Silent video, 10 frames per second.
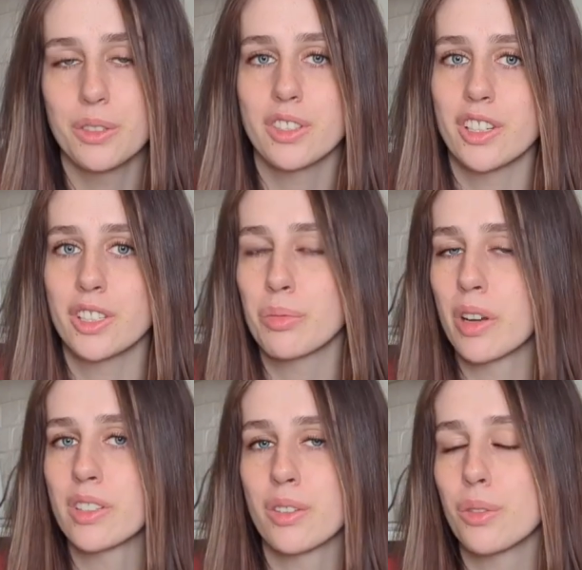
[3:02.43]
used to
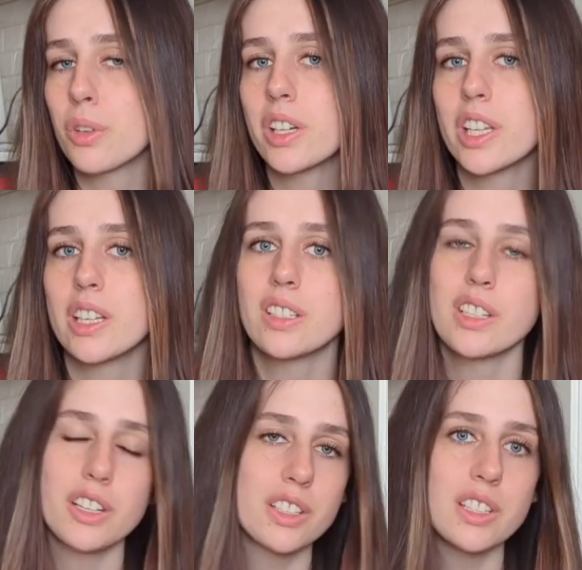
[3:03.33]
express authority,
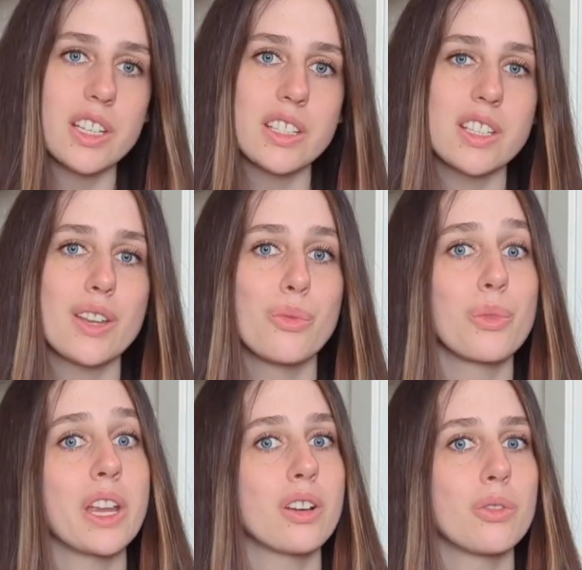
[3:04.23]
seriousness, and
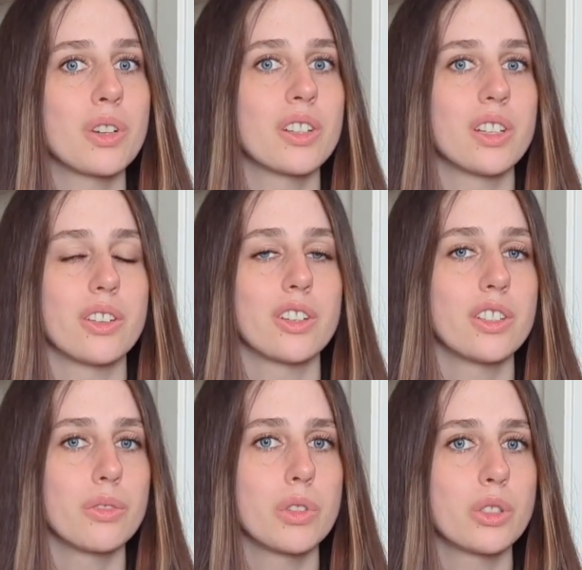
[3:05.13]
rank over another
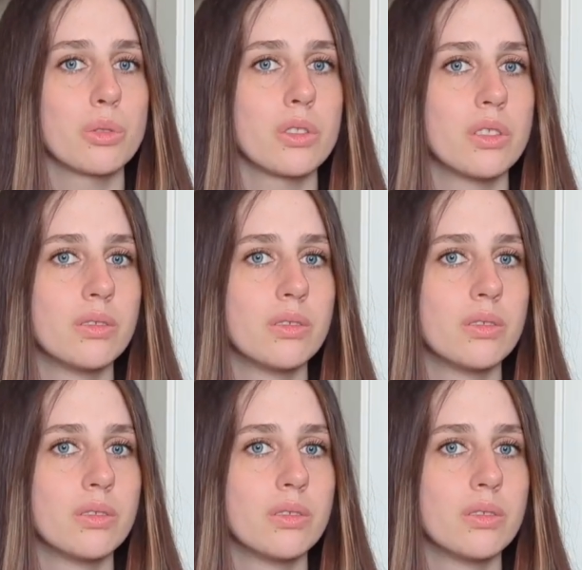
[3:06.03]
individual.